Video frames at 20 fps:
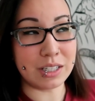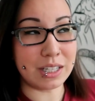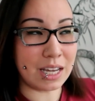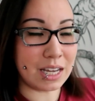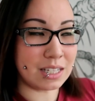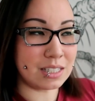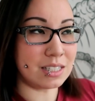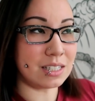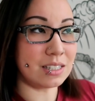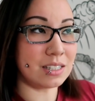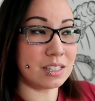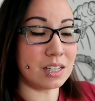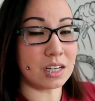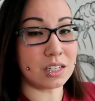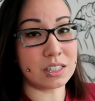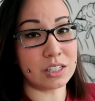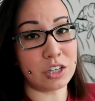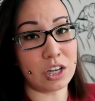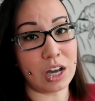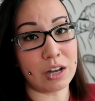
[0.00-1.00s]
Yes, it
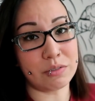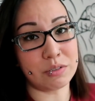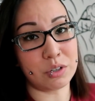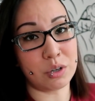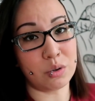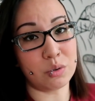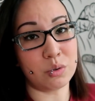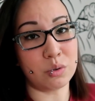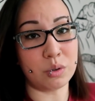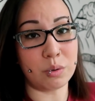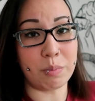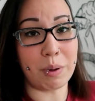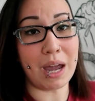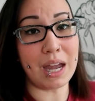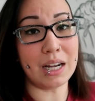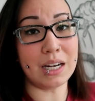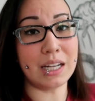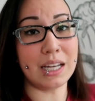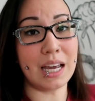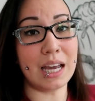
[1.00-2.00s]
sucks that you have to go through the
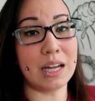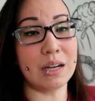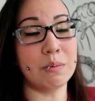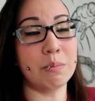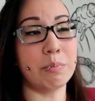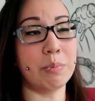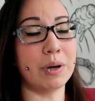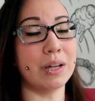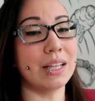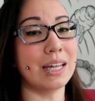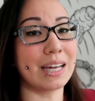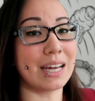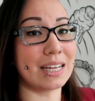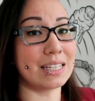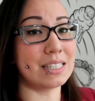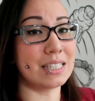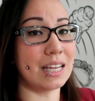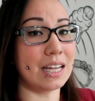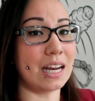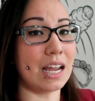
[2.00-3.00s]
pain again, but like
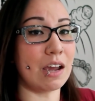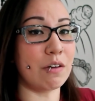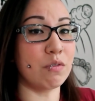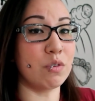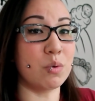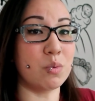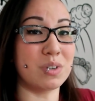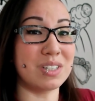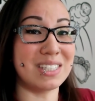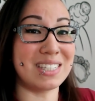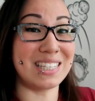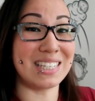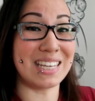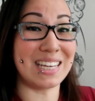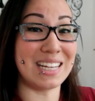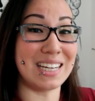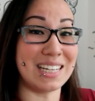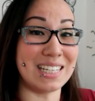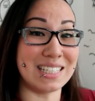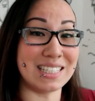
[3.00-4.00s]
I said, everyone's
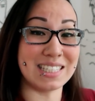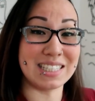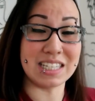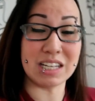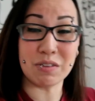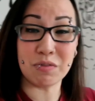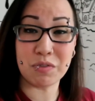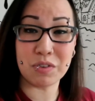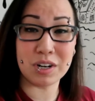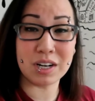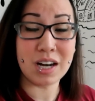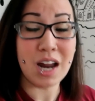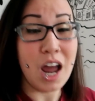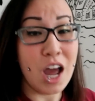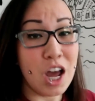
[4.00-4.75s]
skin is different.